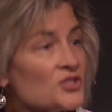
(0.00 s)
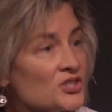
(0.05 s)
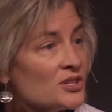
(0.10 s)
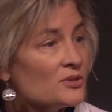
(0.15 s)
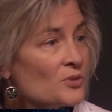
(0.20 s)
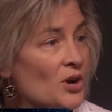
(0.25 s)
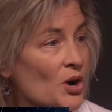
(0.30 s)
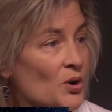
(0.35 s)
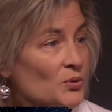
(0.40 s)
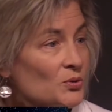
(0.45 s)

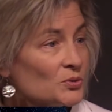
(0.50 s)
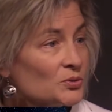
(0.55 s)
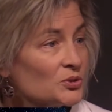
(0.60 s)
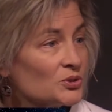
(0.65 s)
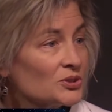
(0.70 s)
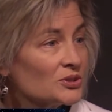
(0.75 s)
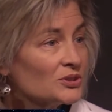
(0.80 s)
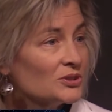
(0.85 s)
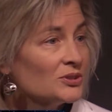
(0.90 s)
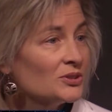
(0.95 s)

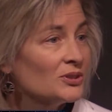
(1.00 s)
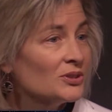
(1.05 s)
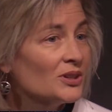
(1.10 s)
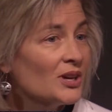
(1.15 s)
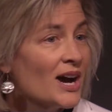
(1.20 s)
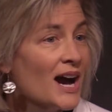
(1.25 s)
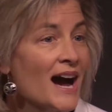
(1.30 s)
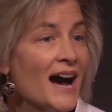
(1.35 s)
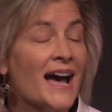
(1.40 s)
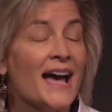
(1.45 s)
zeros.
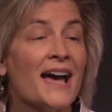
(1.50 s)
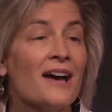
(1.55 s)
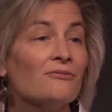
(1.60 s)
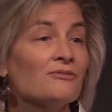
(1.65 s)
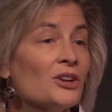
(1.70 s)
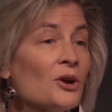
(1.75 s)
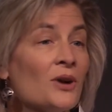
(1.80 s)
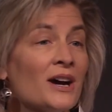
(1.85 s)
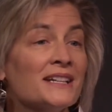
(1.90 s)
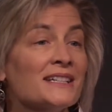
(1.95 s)
I have
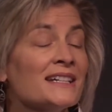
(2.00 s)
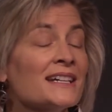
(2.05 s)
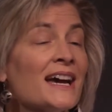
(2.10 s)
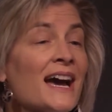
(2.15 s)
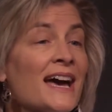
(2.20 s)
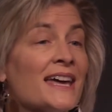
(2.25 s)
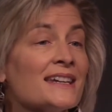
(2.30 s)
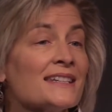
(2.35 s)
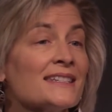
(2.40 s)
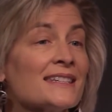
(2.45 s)
no idea
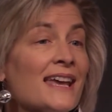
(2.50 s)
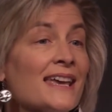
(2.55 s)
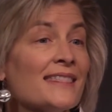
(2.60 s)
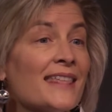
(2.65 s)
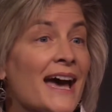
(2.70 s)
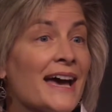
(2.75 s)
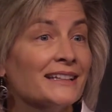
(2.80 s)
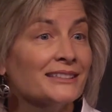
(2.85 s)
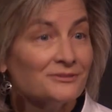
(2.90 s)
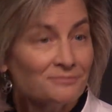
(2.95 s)
how to say
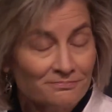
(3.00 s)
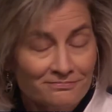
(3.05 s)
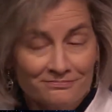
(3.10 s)
that.